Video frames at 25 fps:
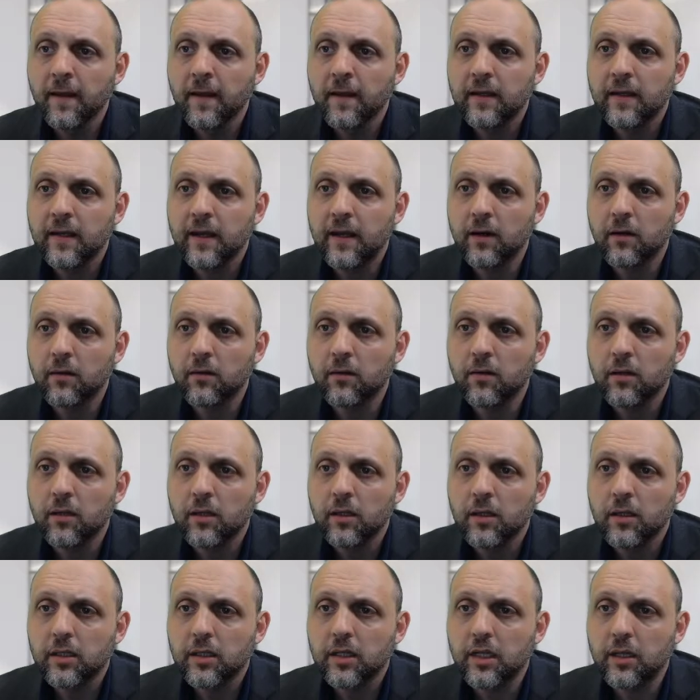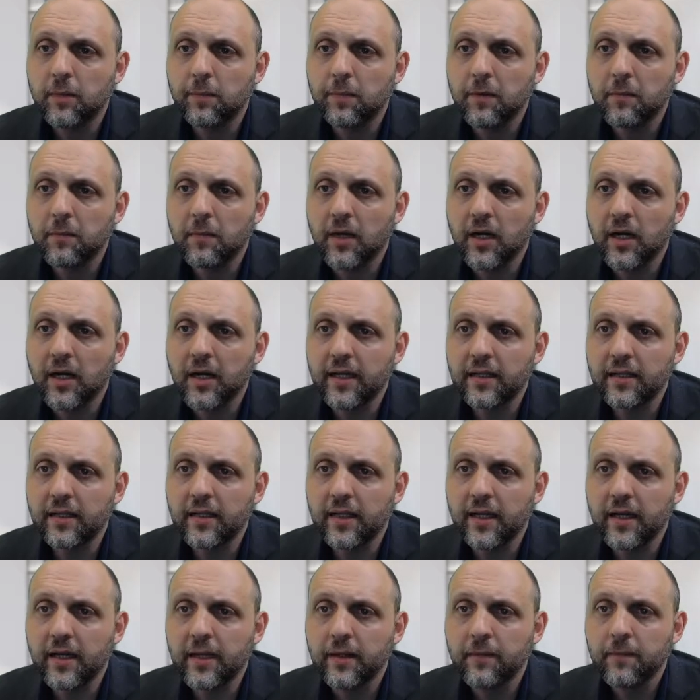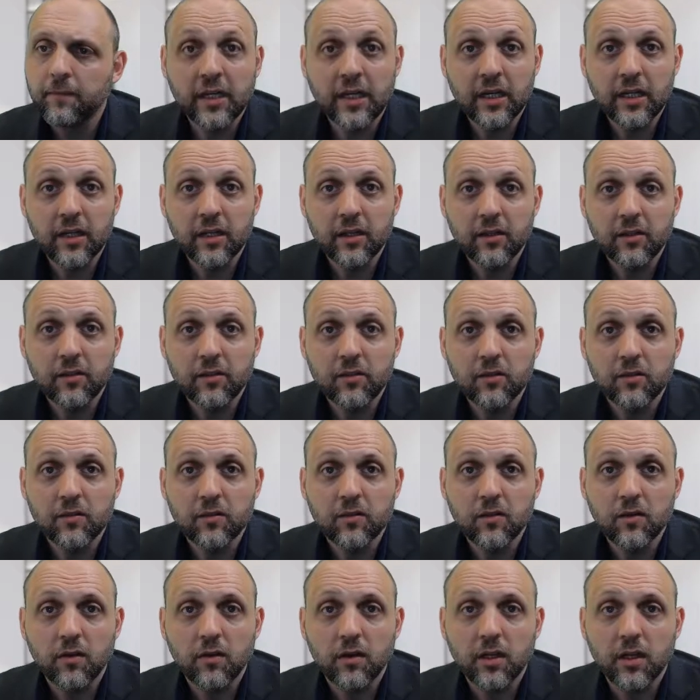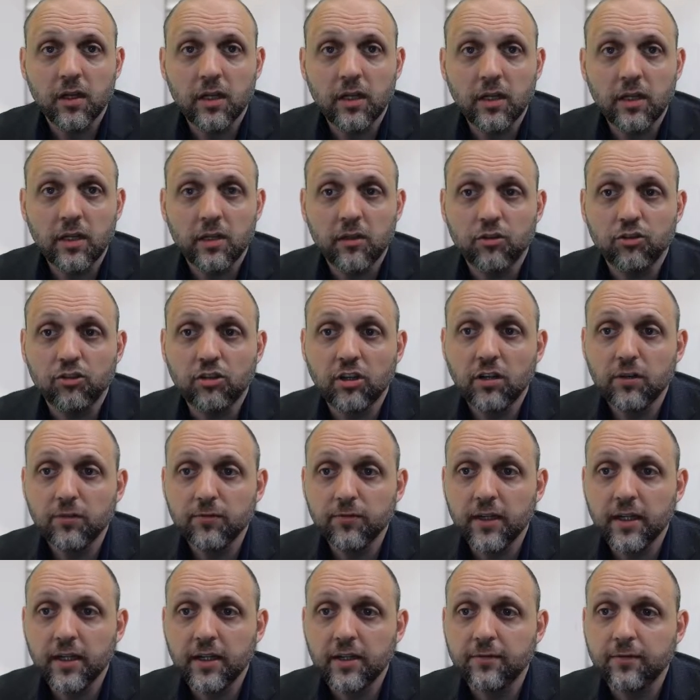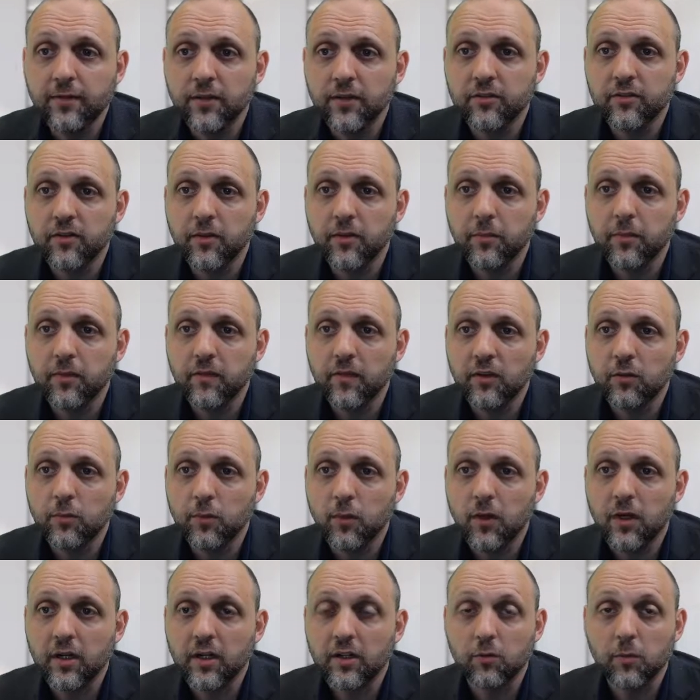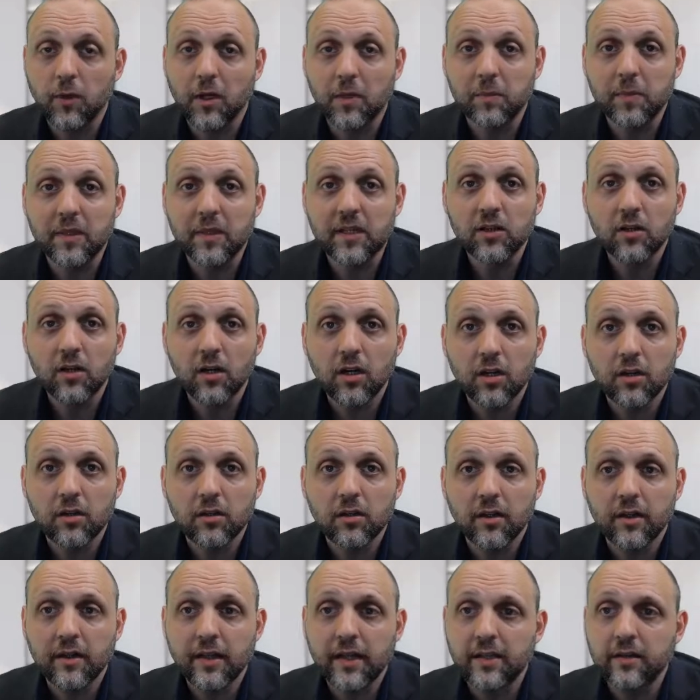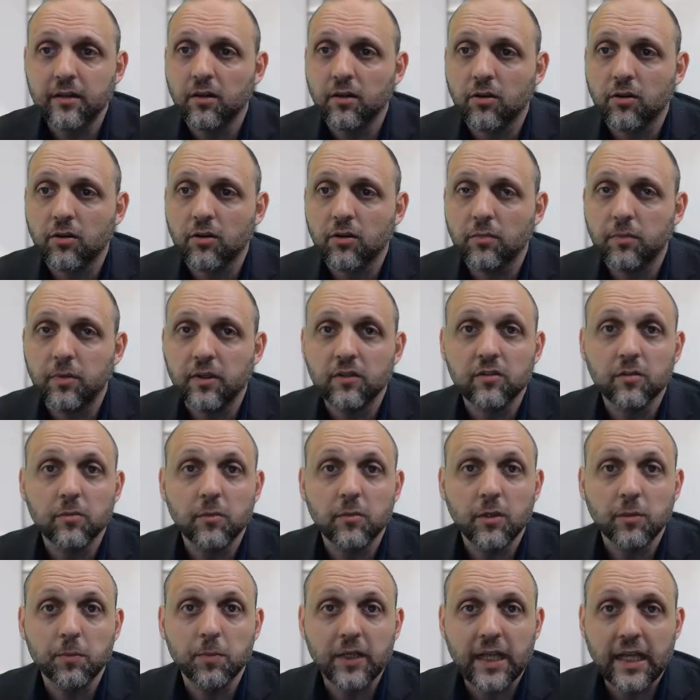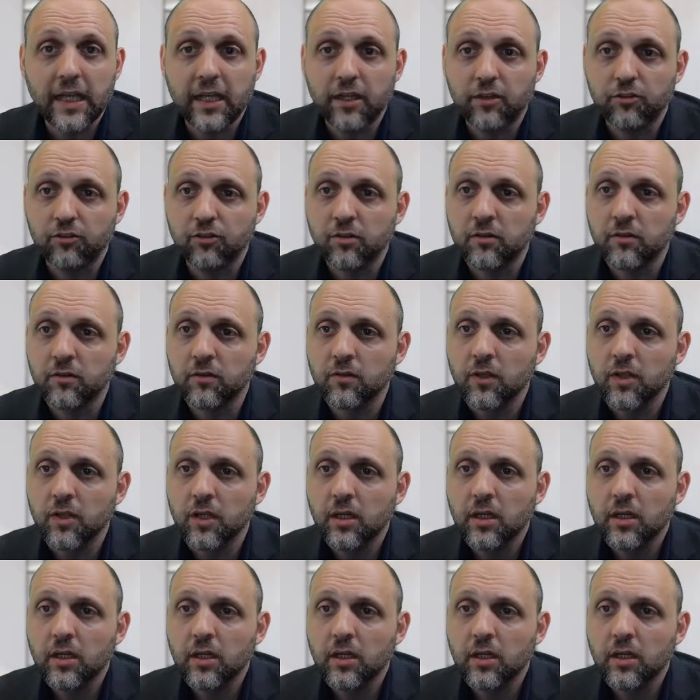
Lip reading: Now, keep in mind that because the shelf life on some of these products might be longer than that, there could be some implications